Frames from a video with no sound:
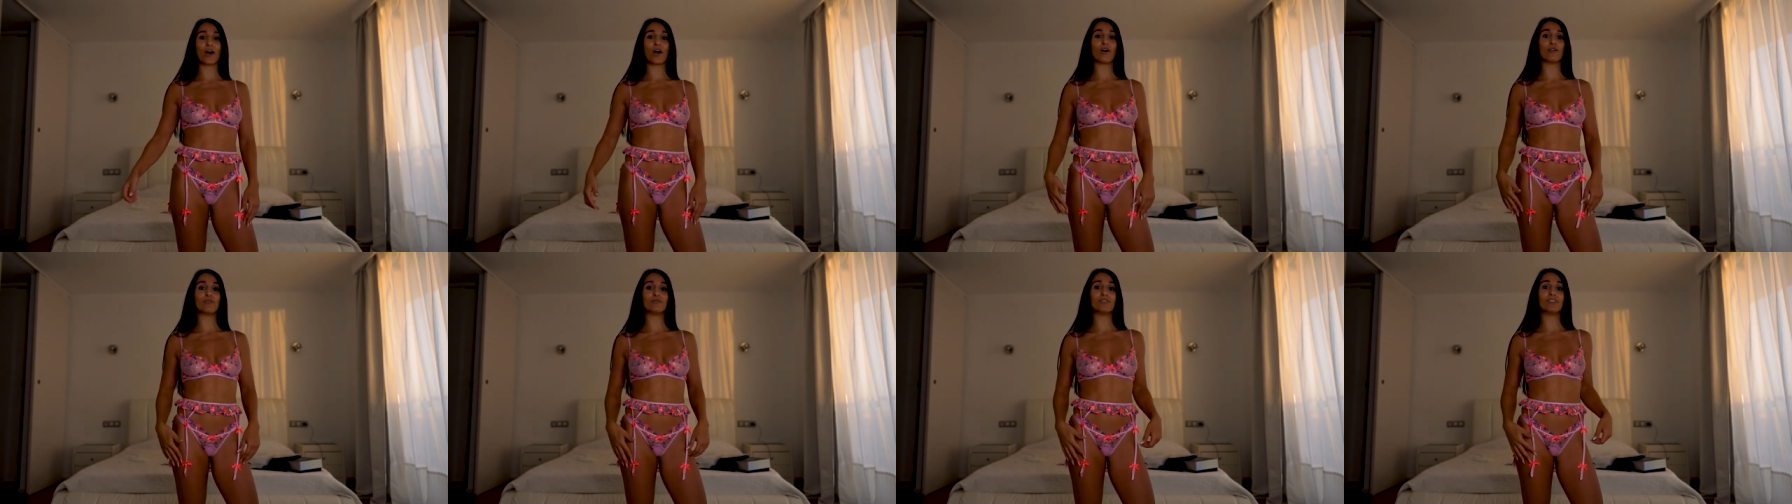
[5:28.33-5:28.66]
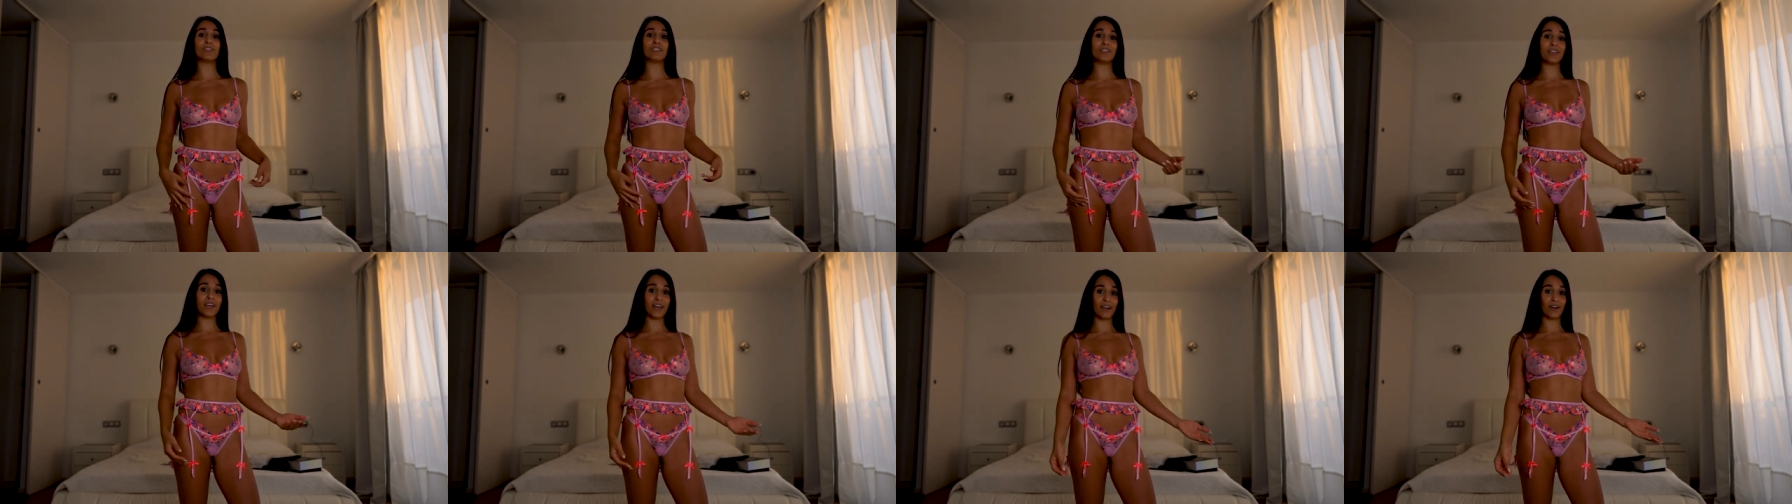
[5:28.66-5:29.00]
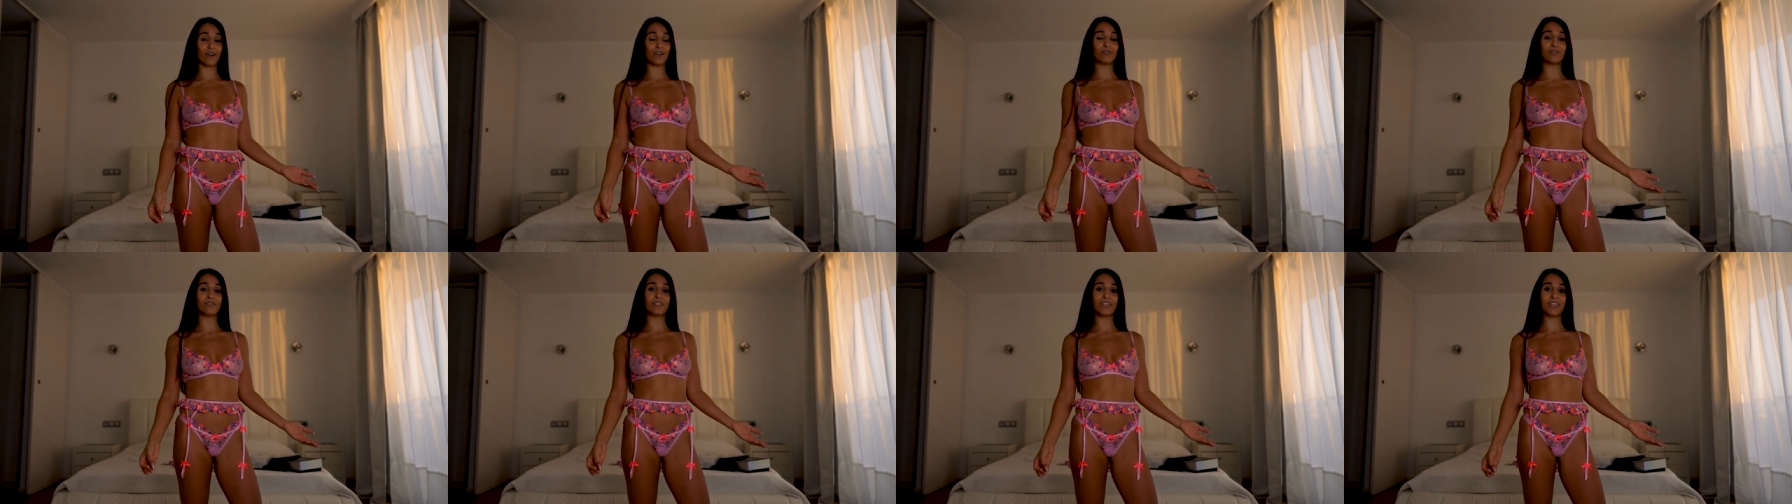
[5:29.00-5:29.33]
of the net
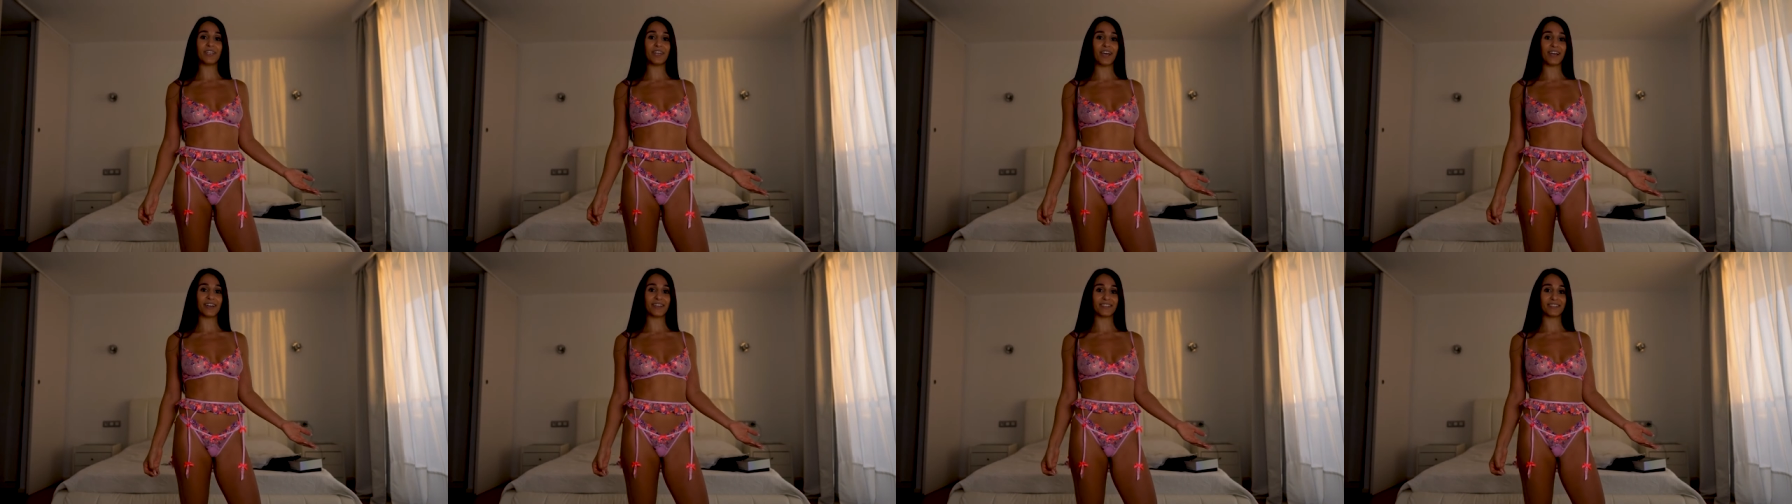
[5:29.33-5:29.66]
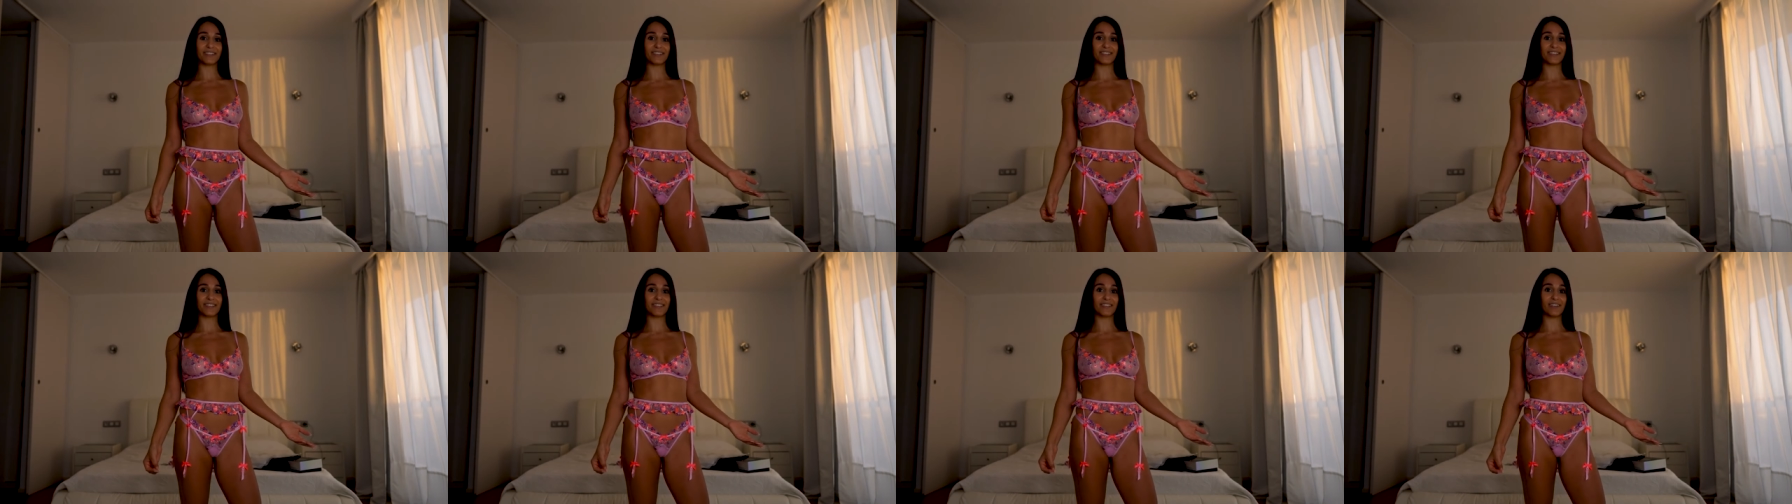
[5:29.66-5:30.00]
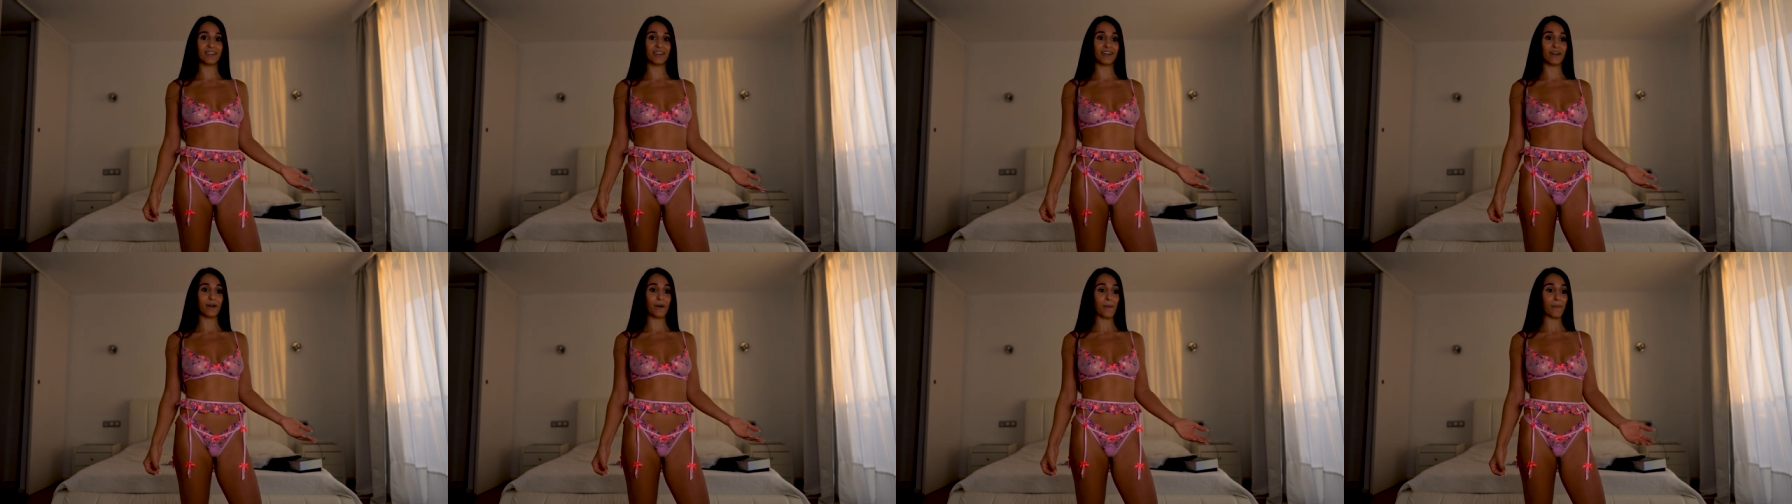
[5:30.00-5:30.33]
on the next
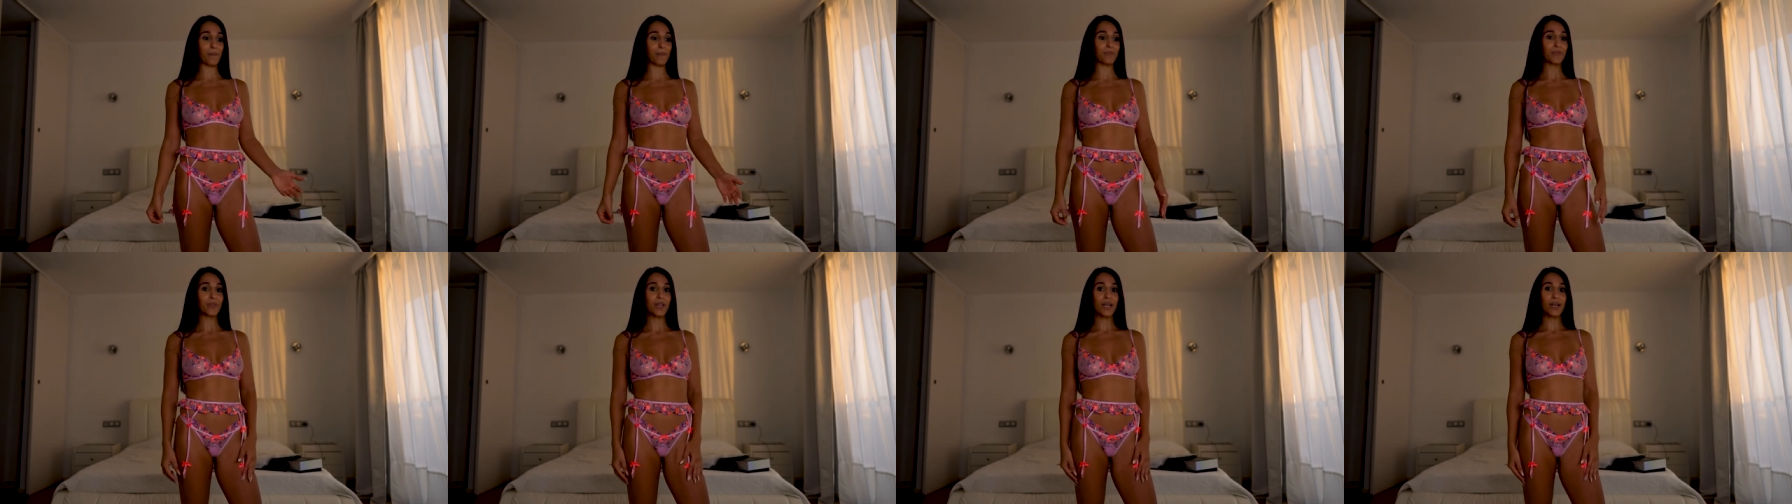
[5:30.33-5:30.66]
um,